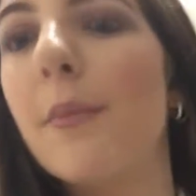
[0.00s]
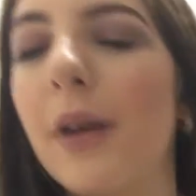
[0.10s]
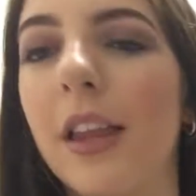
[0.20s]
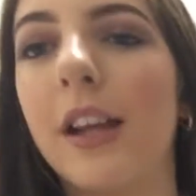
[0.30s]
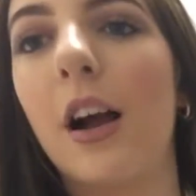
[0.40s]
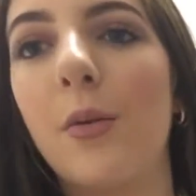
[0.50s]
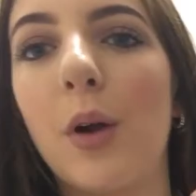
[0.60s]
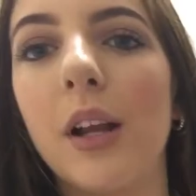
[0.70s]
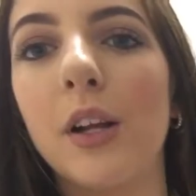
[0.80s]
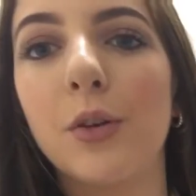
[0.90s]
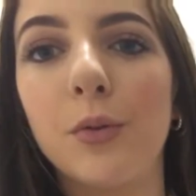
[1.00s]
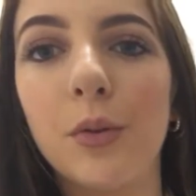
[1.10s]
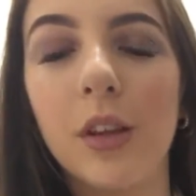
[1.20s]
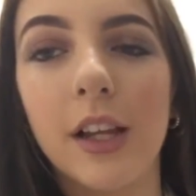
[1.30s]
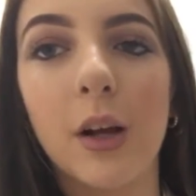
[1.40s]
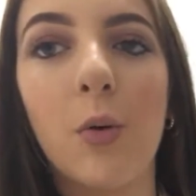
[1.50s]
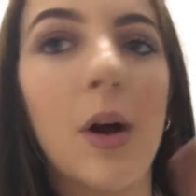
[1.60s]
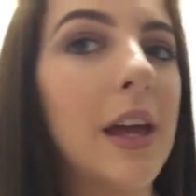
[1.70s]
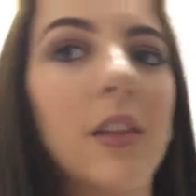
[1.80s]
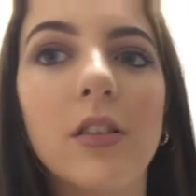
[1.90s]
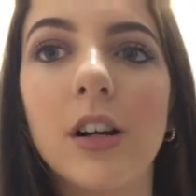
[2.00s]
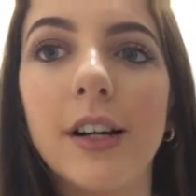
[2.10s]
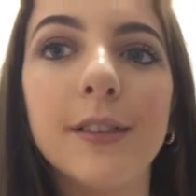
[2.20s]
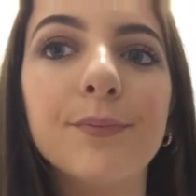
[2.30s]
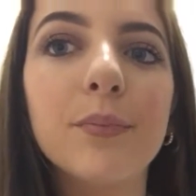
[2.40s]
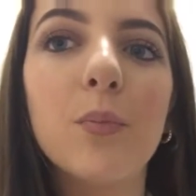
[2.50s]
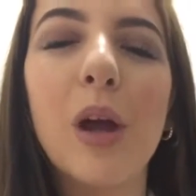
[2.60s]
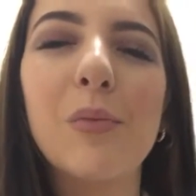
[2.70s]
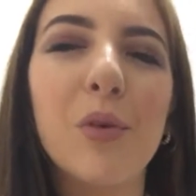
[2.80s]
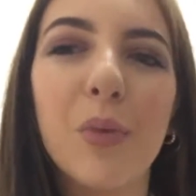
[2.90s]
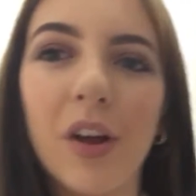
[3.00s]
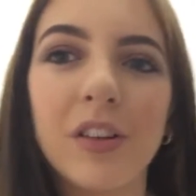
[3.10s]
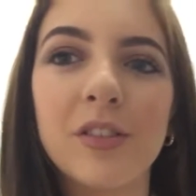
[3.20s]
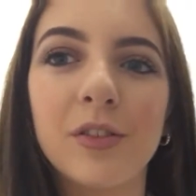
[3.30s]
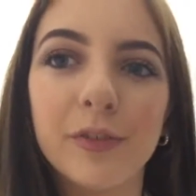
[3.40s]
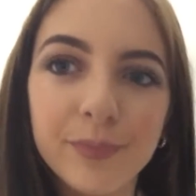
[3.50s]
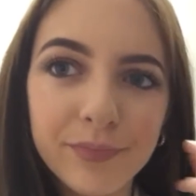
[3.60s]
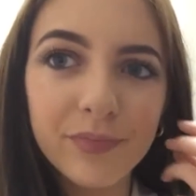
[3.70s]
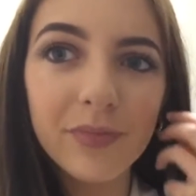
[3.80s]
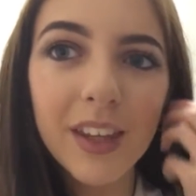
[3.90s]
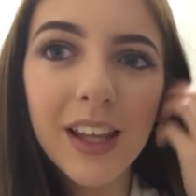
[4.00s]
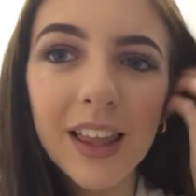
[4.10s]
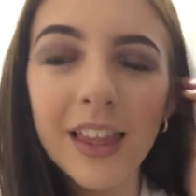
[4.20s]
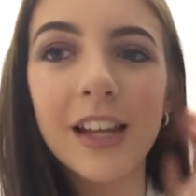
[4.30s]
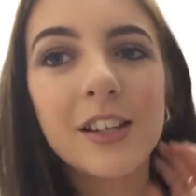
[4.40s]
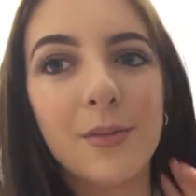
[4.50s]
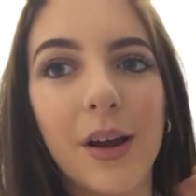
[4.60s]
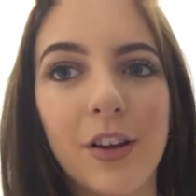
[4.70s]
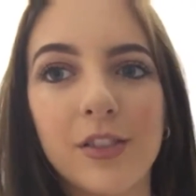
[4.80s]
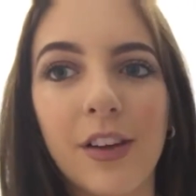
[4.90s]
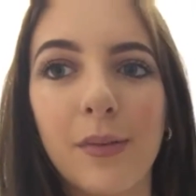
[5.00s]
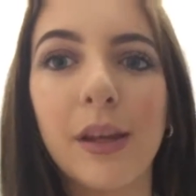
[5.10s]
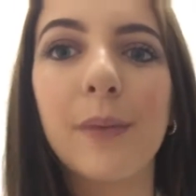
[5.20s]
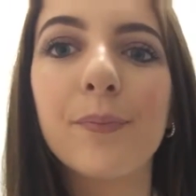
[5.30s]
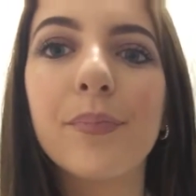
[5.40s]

But like I'm writing a way longer, way more personal letter to my host family.